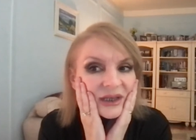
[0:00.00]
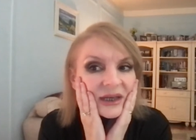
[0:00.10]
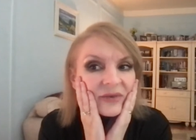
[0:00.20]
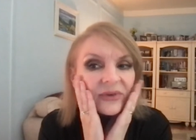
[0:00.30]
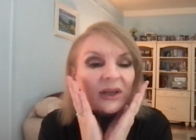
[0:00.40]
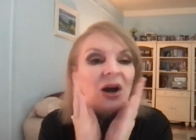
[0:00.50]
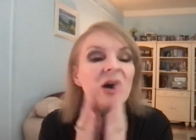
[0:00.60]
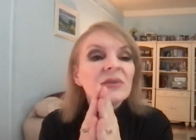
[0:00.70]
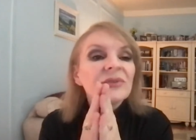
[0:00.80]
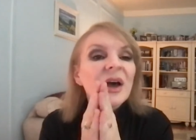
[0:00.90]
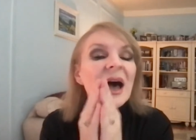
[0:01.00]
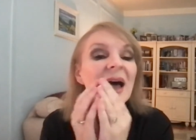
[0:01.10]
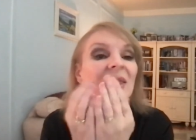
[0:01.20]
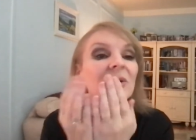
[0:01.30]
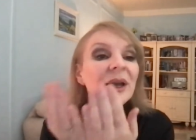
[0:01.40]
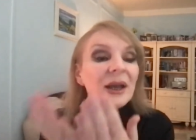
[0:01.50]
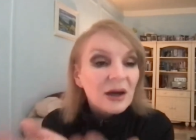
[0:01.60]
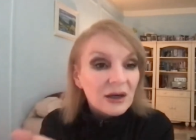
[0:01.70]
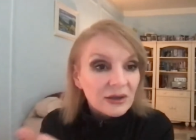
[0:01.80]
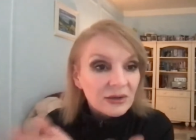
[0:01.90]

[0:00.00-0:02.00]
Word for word: evening of the hallowing, uh,